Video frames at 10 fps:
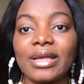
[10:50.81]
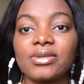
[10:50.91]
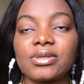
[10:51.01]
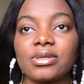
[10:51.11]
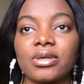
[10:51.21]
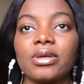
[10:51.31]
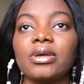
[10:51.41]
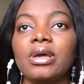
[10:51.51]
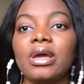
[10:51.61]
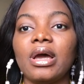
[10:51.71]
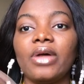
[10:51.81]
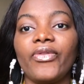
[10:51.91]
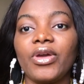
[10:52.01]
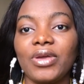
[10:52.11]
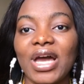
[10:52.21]
to see? And
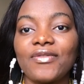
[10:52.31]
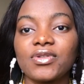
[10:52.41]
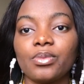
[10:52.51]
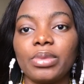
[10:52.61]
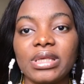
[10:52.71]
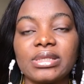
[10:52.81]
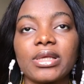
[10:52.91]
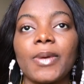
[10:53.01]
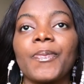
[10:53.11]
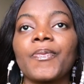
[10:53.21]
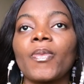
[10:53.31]
then you have to please them.